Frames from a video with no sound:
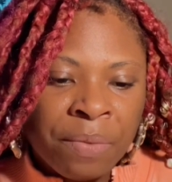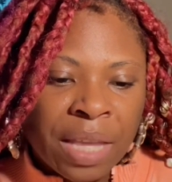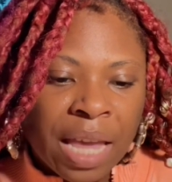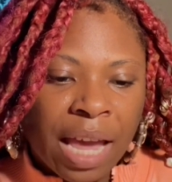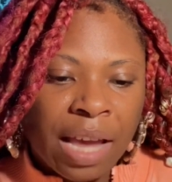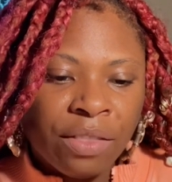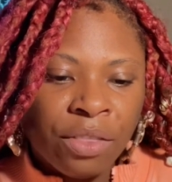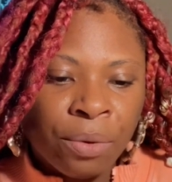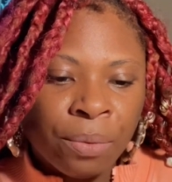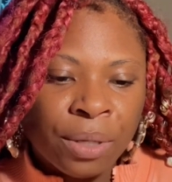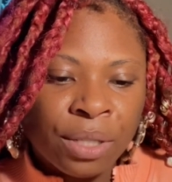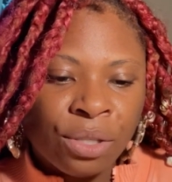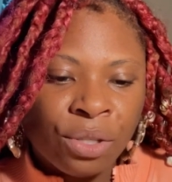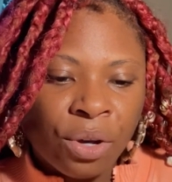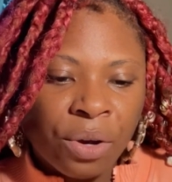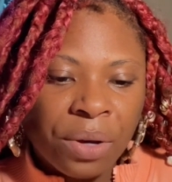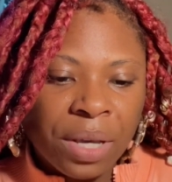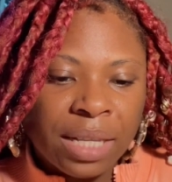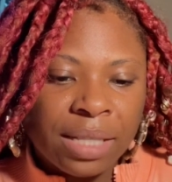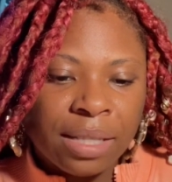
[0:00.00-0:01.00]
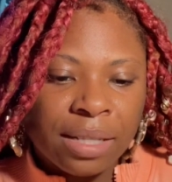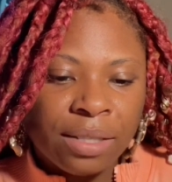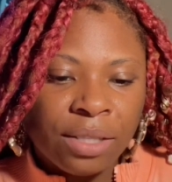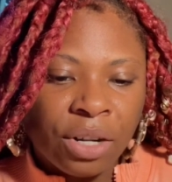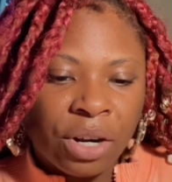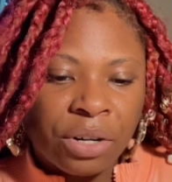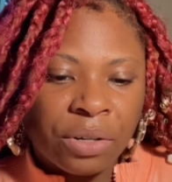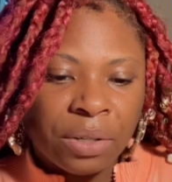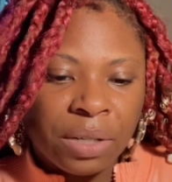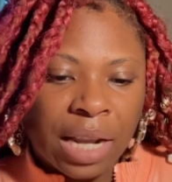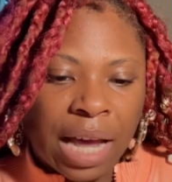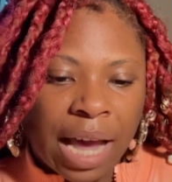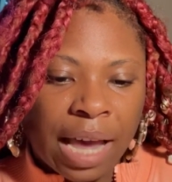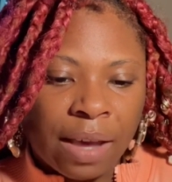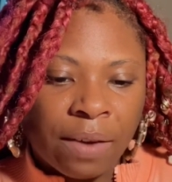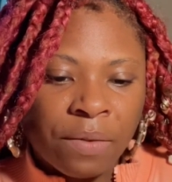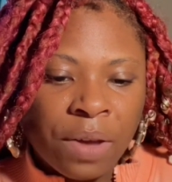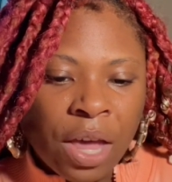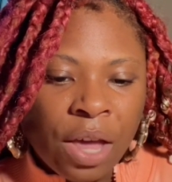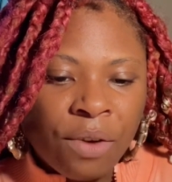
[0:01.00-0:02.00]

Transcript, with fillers: and the result is eternal life.